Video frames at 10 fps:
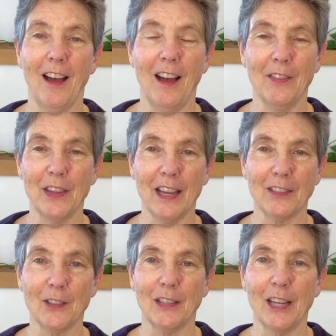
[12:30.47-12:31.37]
On the
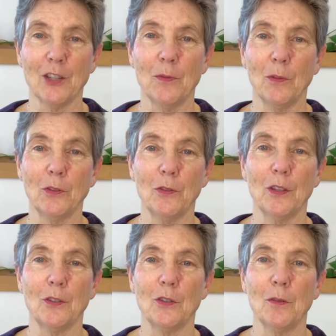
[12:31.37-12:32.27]
exhalation, we'll do
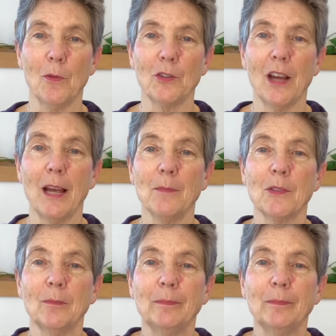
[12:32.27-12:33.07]
this two more times.